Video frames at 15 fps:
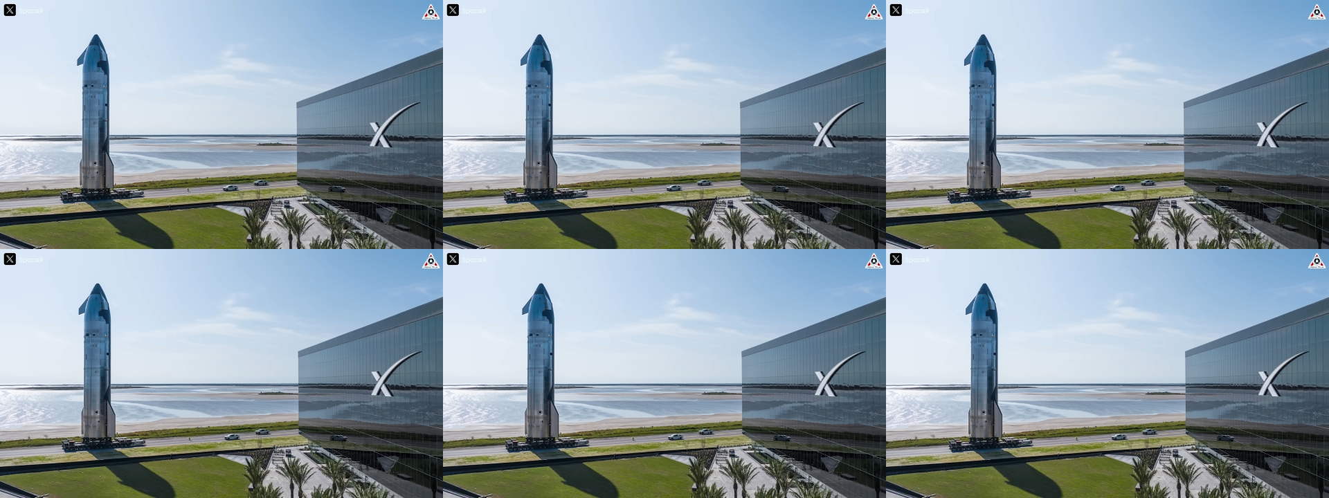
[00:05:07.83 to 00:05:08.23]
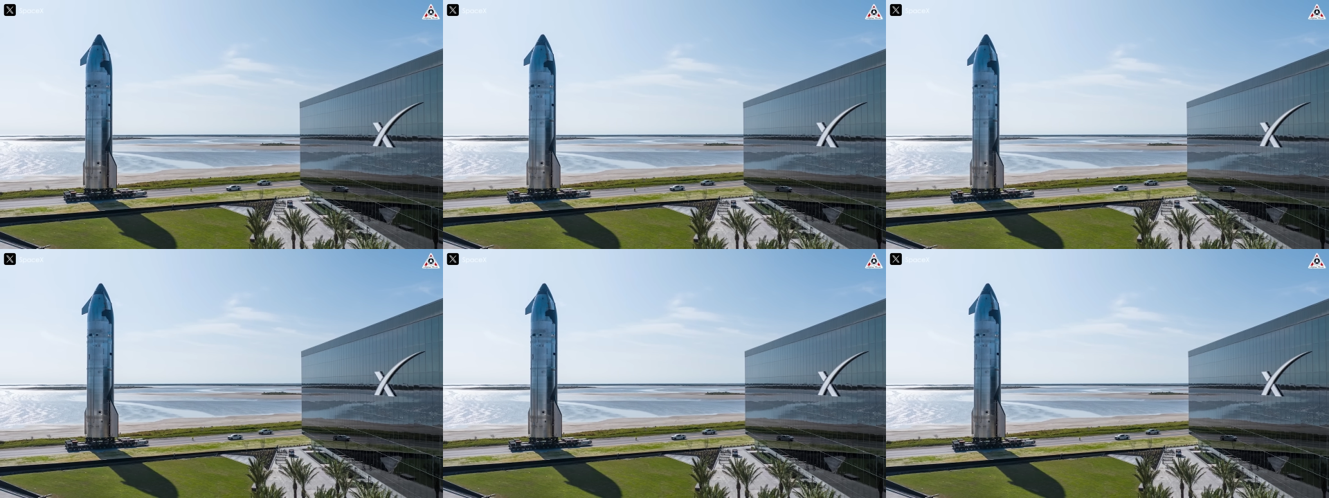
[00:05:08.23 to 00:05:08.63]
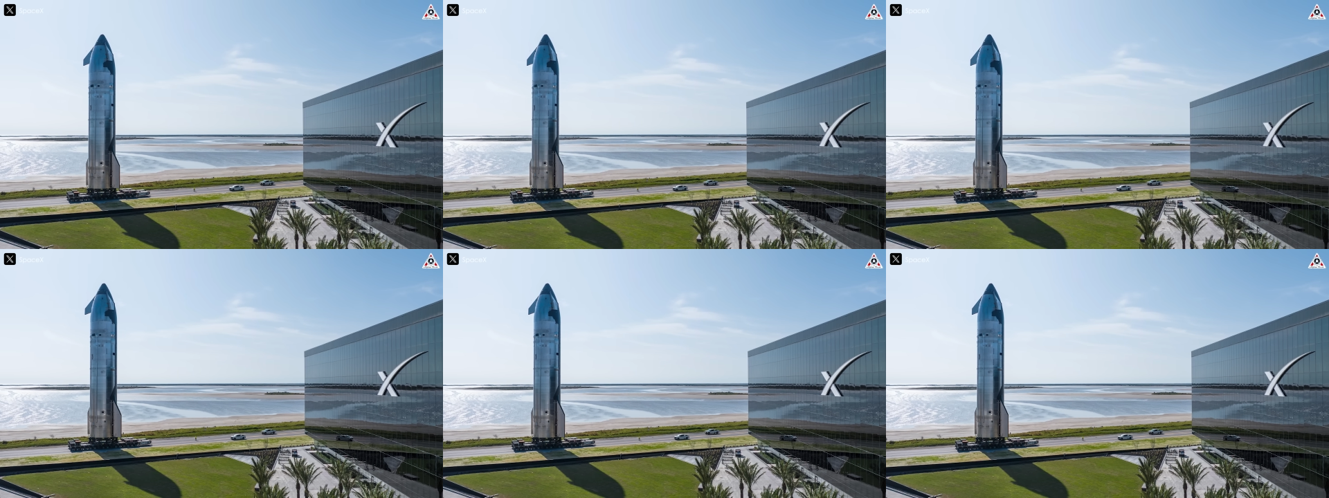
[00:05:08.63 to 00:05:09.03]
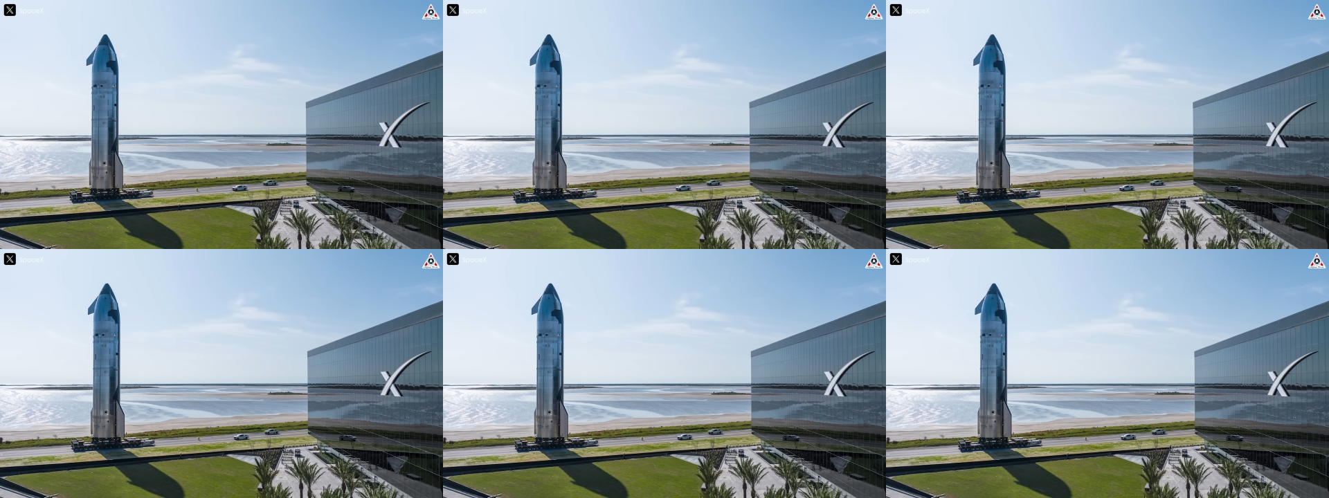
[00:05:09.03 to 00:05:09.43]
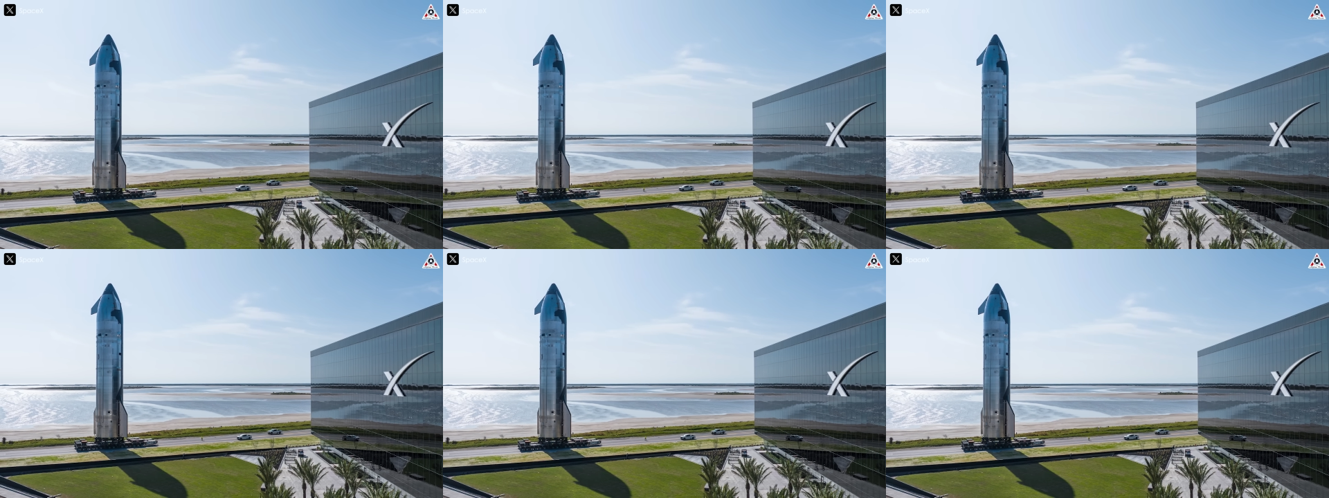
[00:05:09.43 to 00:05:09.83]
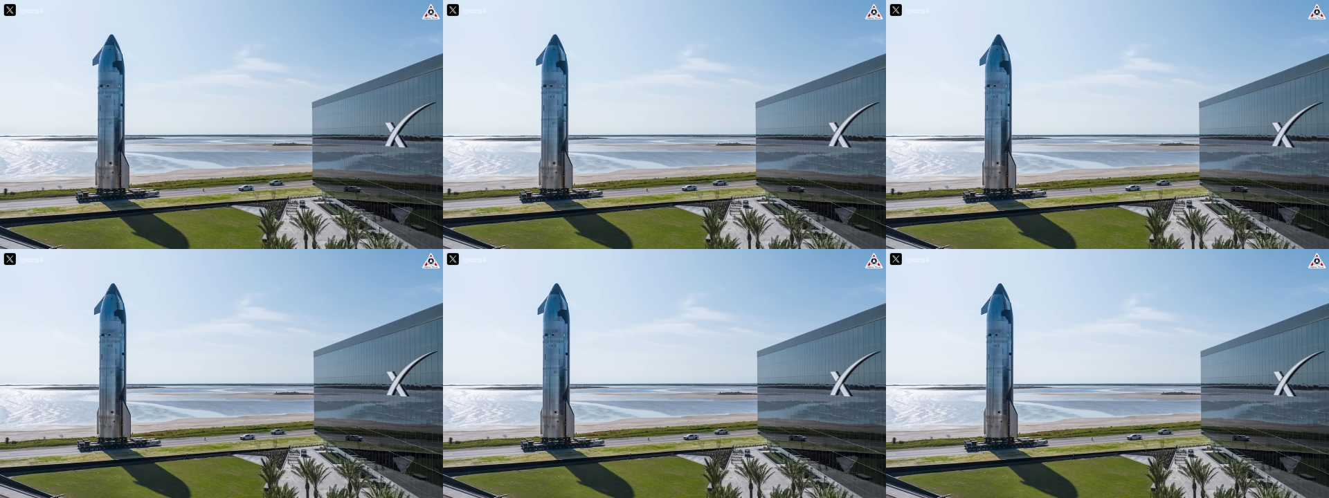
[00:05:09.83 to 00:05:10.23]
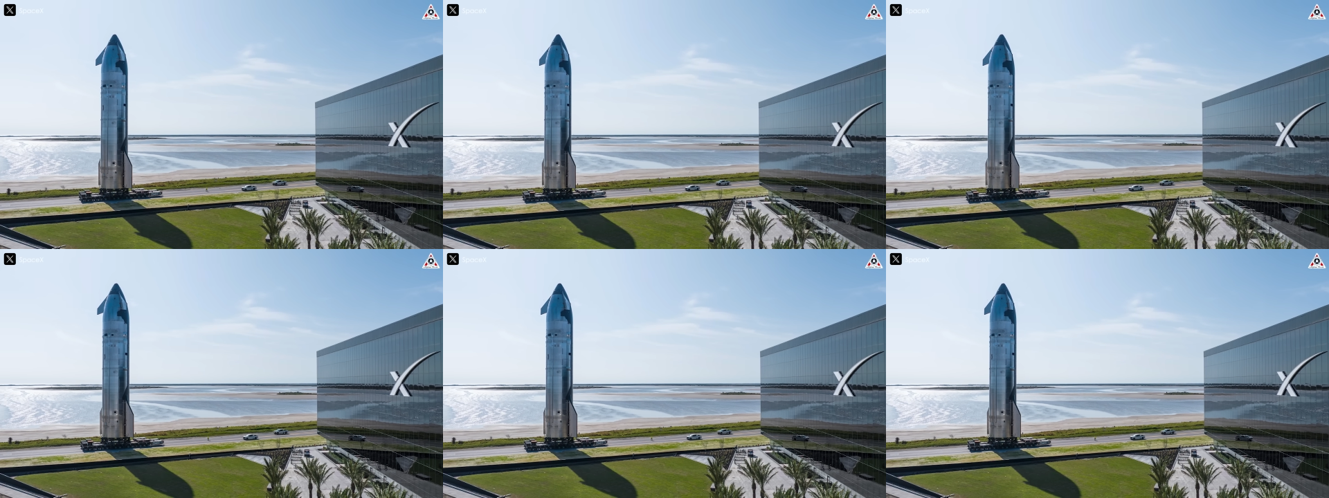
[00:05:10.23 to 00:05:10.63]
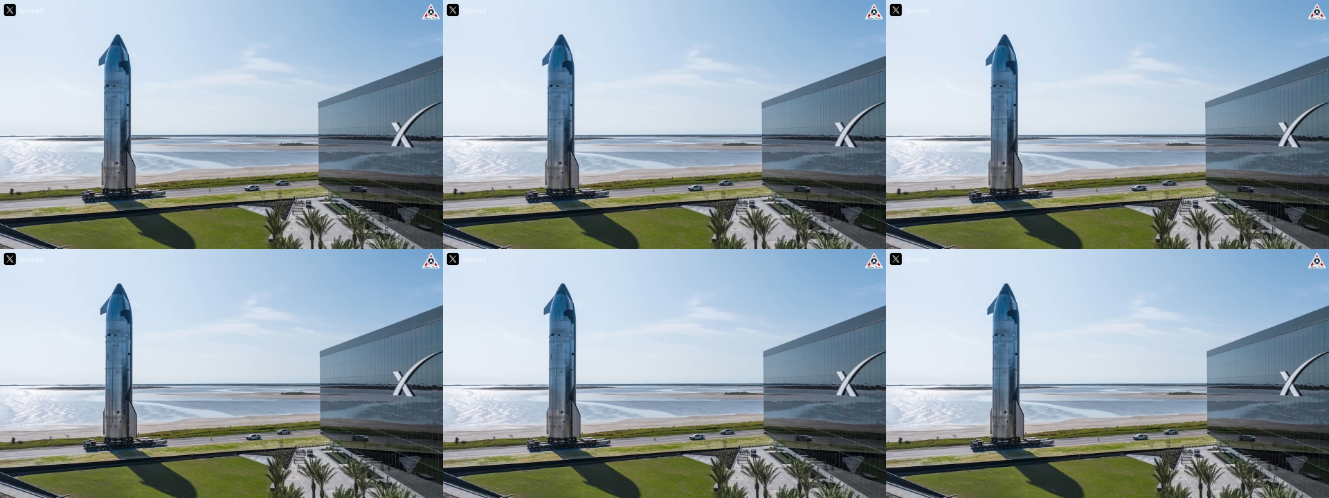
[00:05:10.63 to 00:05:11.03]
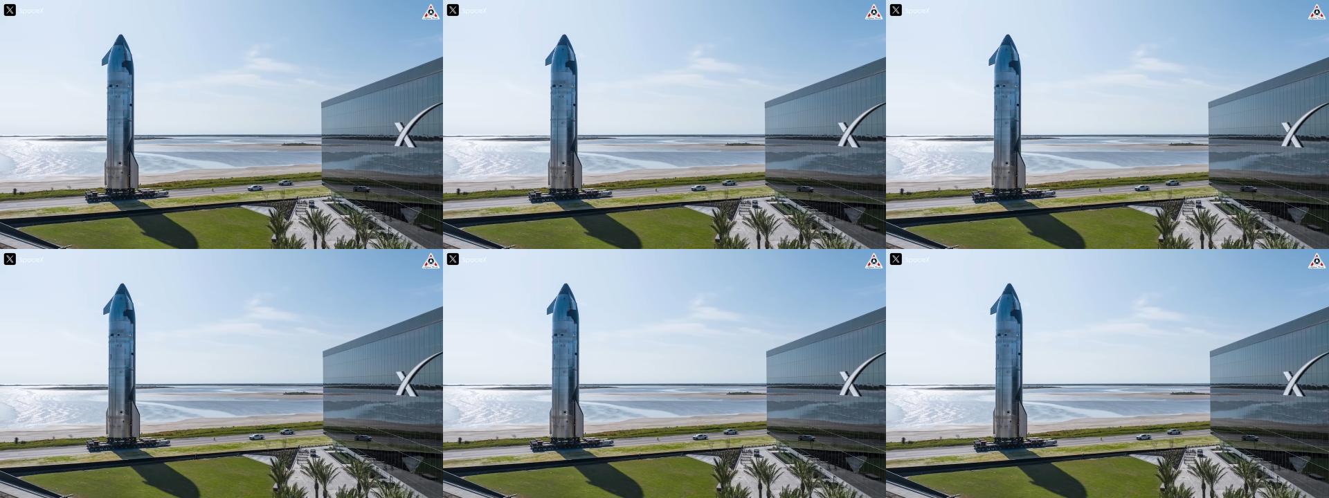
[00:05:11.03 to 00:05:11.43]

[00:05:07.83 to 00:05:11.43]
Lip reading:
No face is visible, so there are no lips to read.